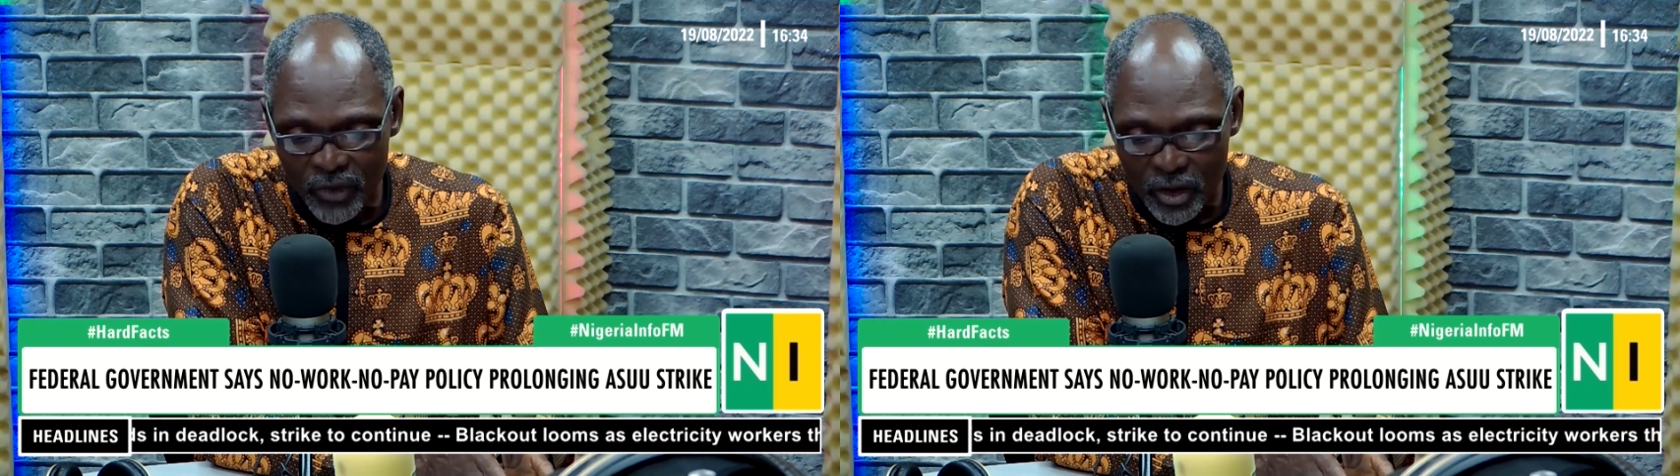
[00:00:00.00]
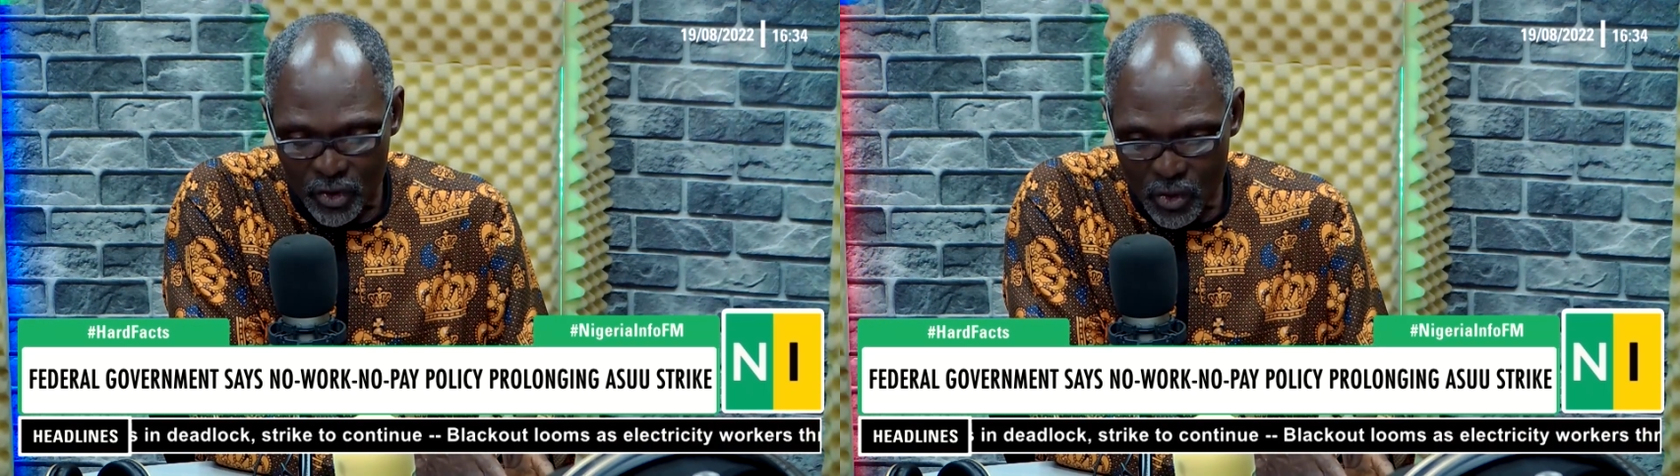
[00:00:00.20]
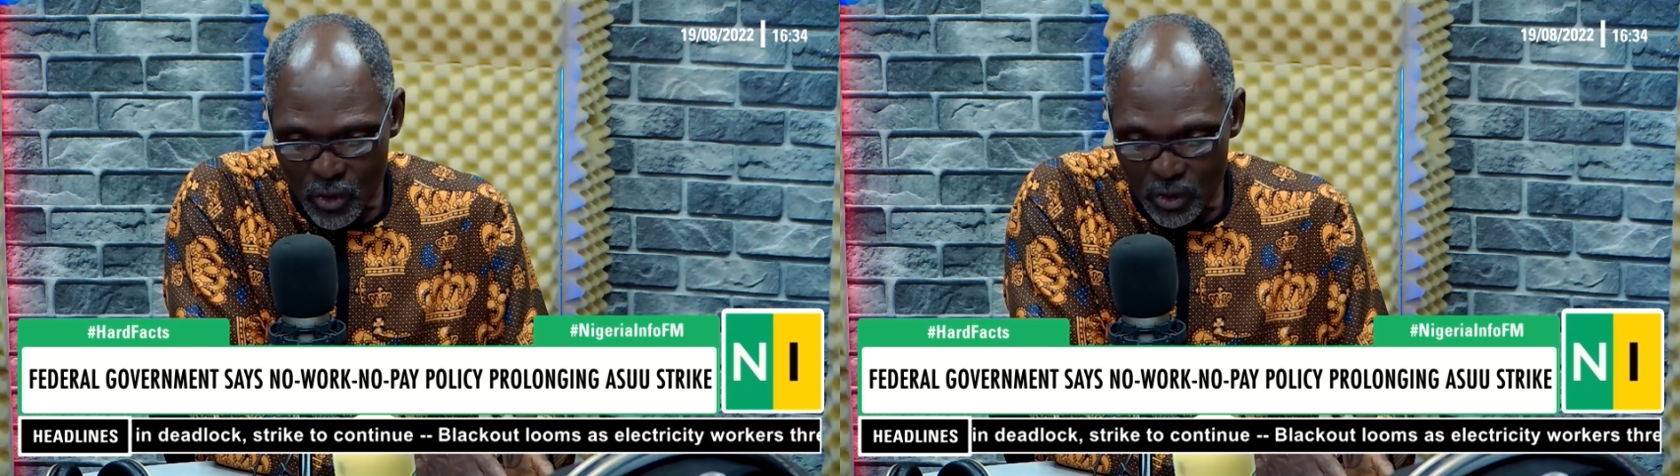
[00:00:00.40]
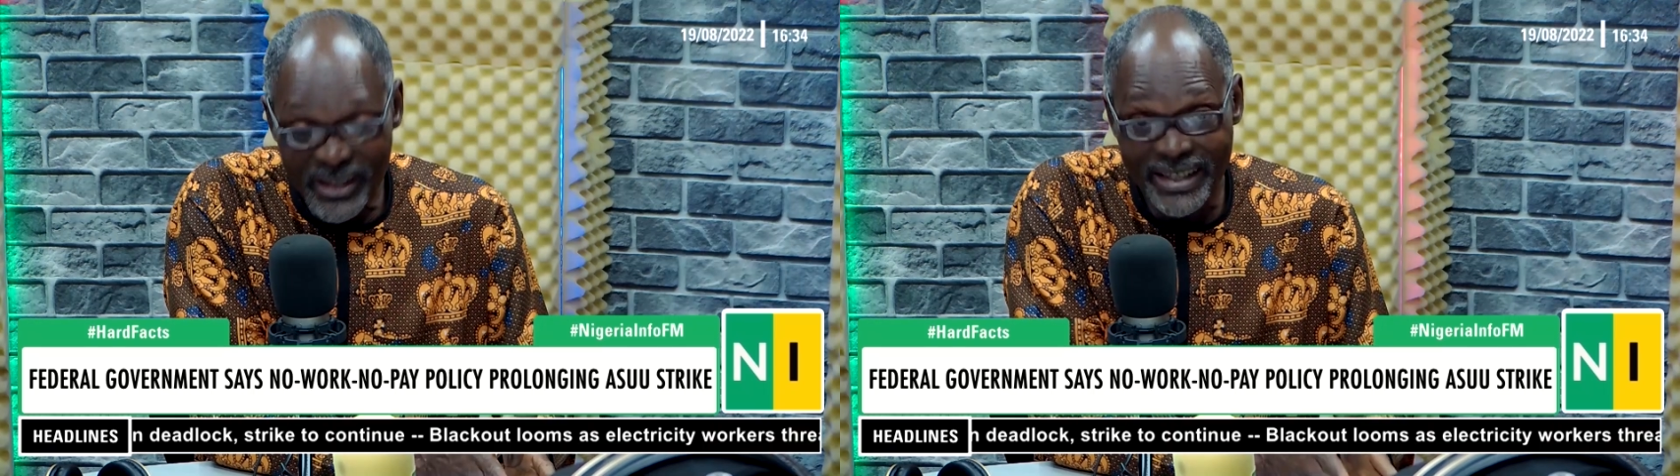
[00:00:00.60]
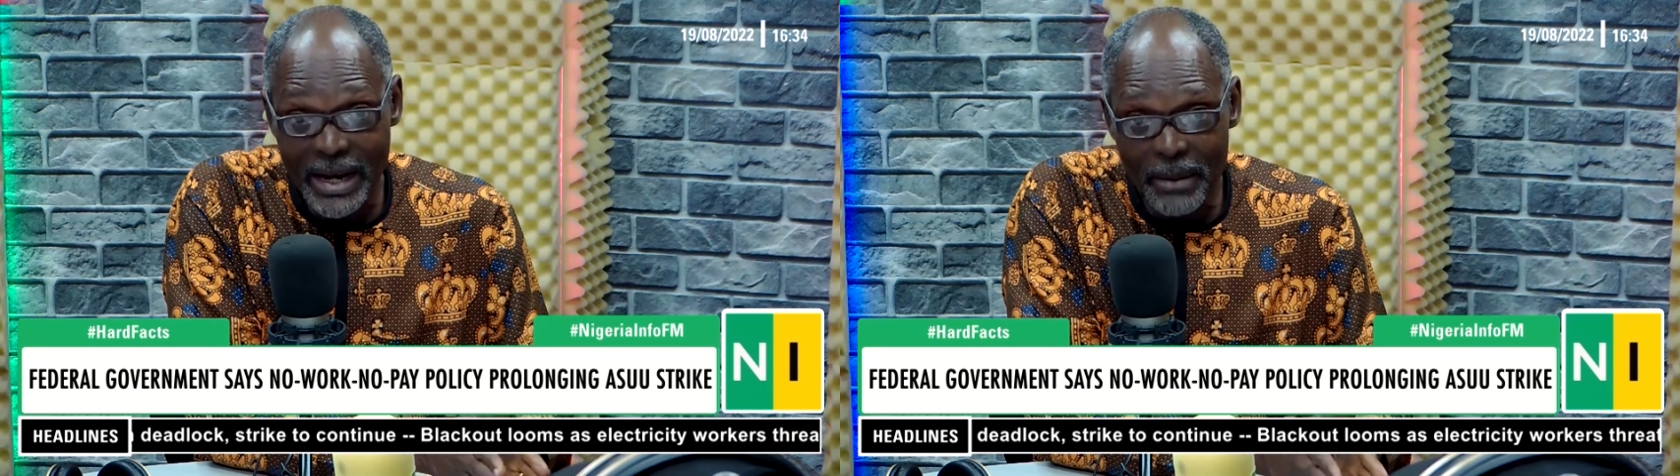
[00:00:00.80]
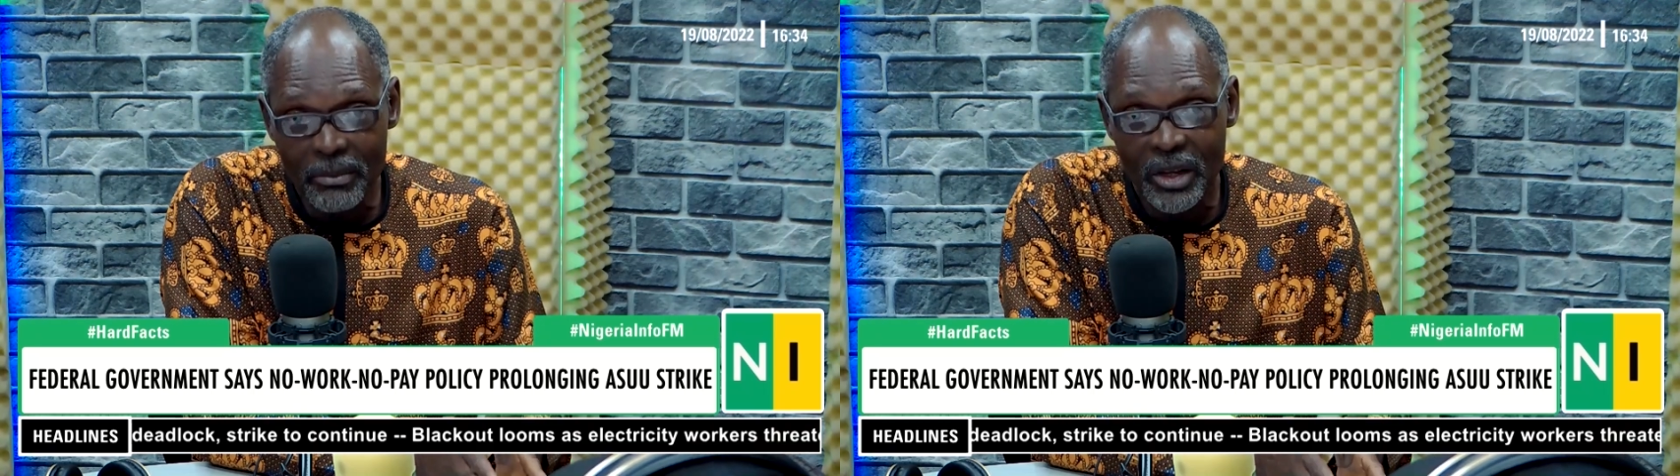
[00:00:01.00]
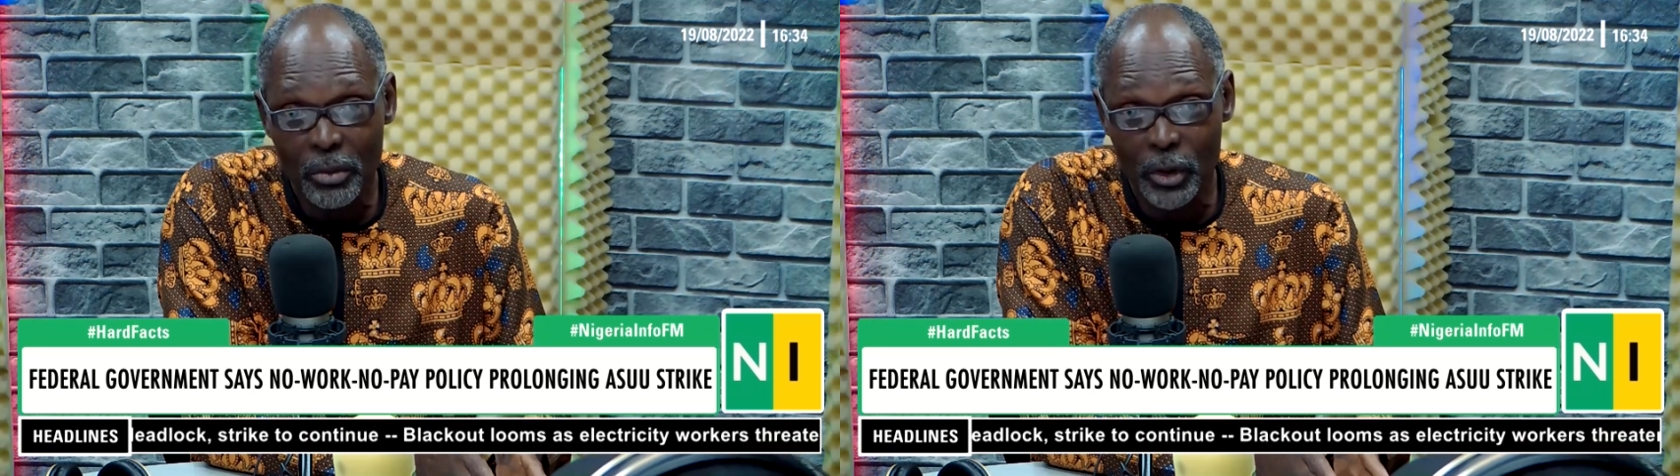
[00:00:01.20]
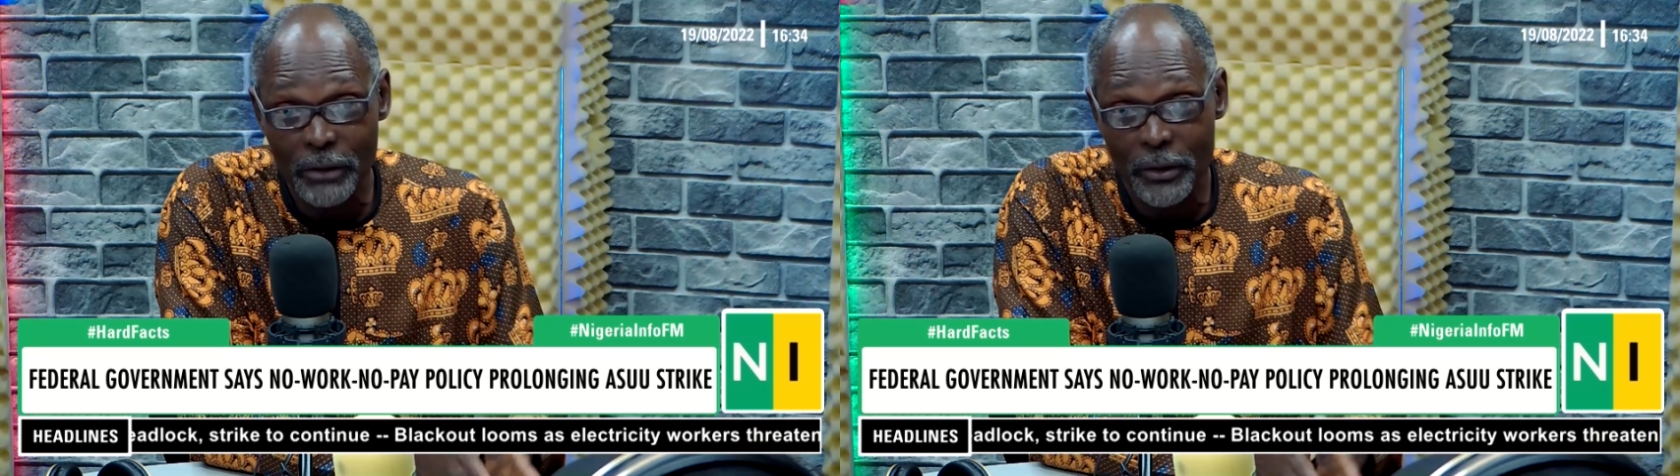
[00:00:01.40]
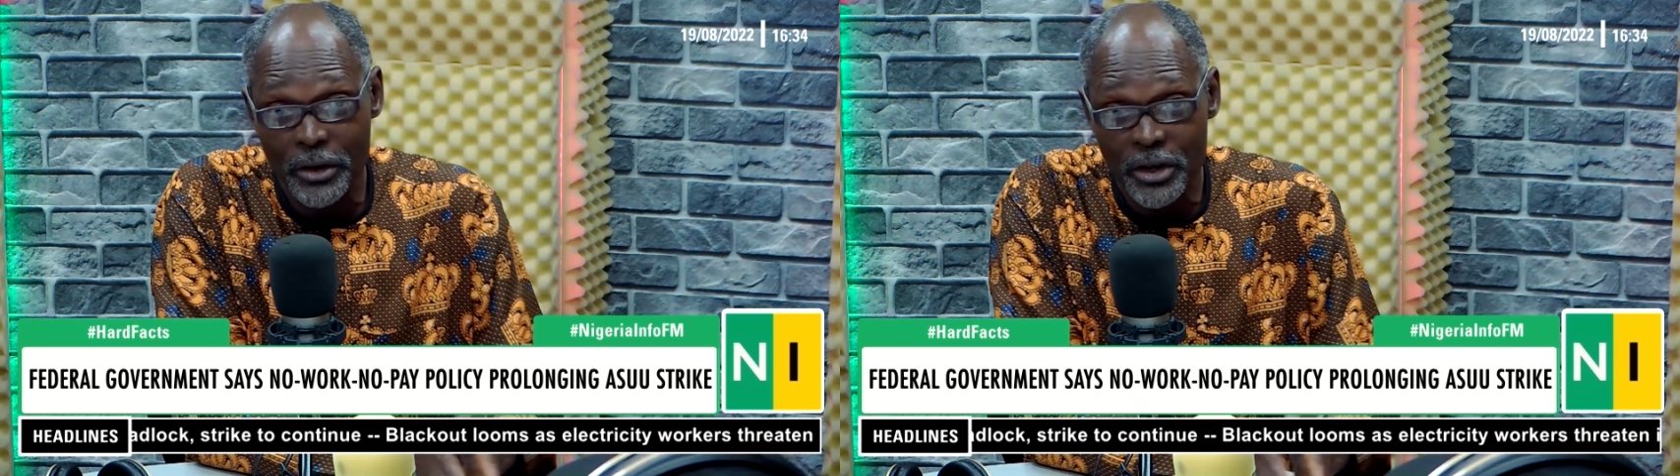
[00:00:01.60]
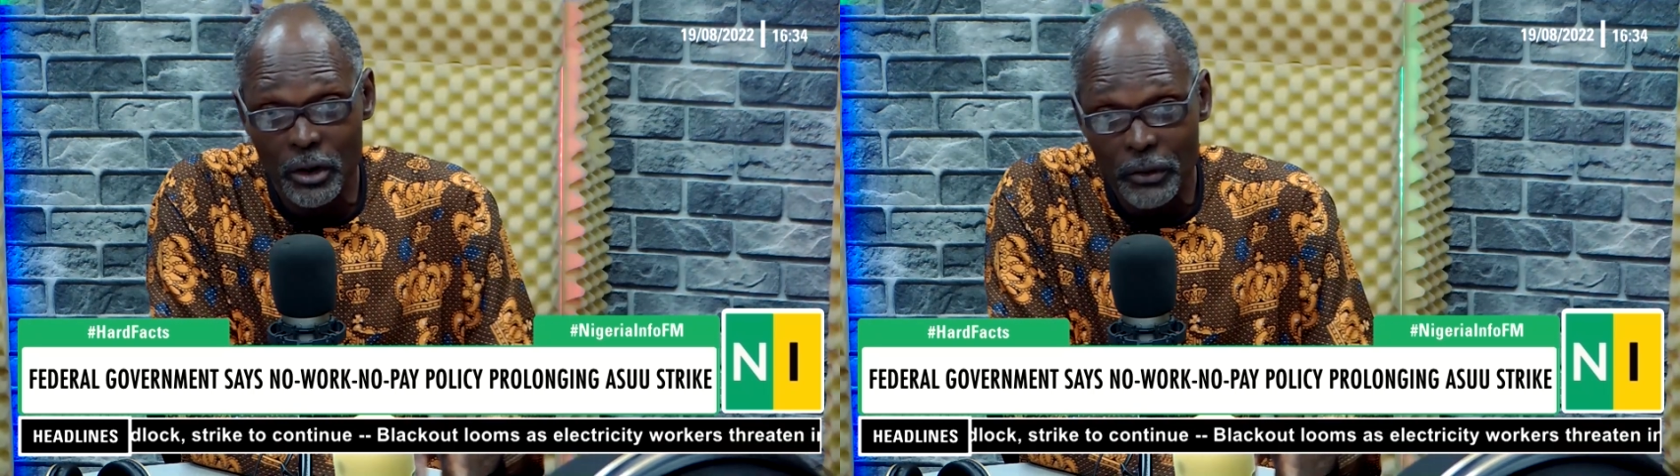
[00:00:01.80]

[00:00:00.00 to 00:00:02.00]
to stem proliferation of